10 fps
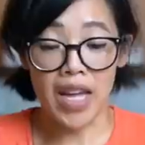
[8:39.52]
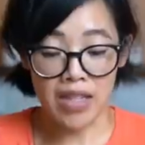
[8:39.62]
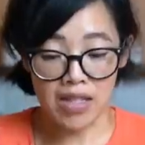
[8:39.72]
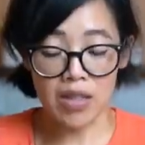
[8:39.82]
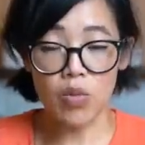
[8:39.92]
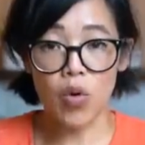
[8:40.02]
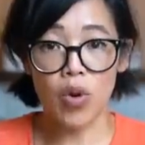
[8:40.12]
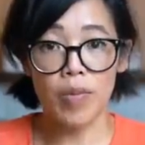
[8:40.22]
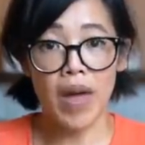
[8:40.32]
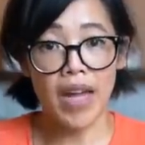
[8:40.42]
It's still
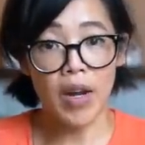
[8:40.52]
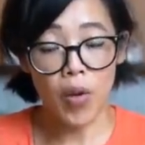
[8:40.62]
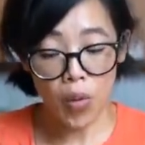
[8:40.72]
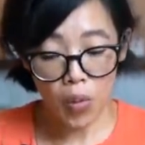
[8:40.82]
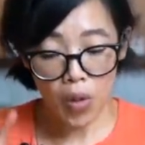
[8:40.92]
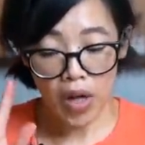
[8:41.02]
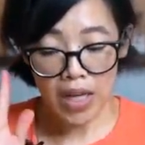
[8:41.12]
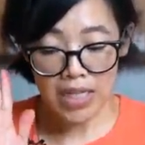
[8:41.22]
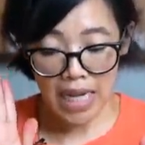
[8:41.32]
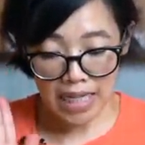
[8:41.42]
warm, I know
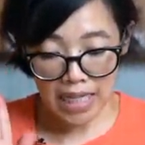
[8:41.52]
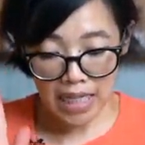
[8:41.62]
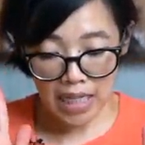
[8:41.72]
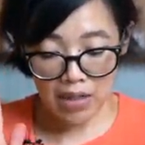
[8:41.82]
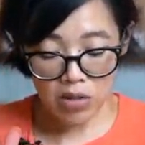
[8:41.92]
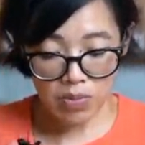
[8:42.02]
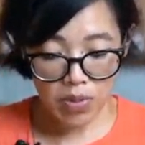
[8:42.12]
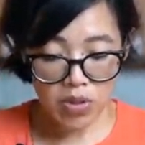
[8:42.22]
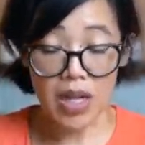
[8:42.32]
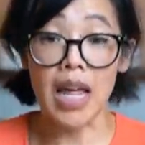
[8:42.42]
Technically, you're
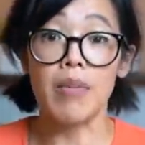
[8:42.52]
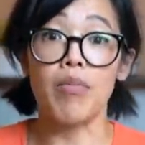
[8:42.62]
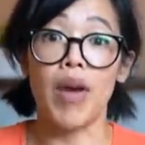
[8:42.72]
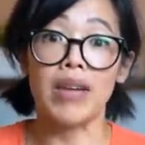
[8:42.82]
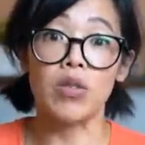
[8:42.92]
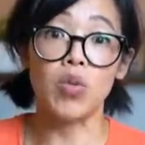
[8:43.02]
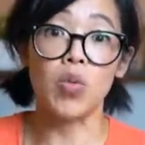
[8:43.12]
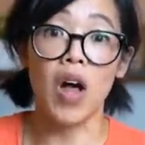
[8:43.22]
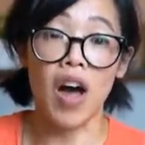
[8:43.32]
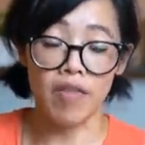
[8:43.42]
supposed to let bread
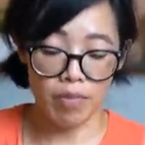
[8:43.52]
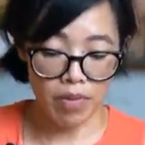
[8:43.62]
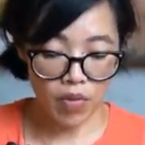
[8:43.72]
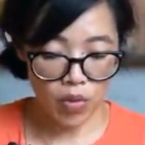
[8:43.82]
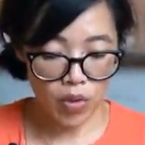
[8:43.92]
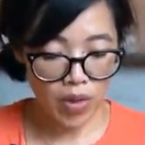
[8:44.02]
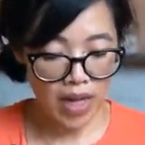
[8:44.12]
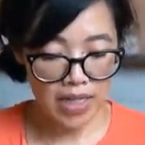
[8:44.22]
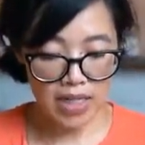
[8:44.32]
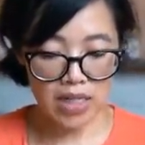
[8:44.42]
cool off before you
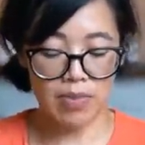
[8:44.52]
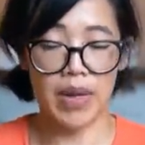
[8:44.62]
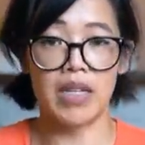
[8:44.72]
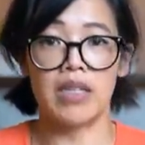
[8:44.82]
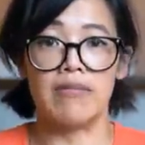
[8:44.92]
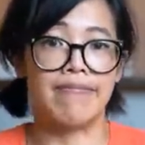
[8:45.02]
cut it, but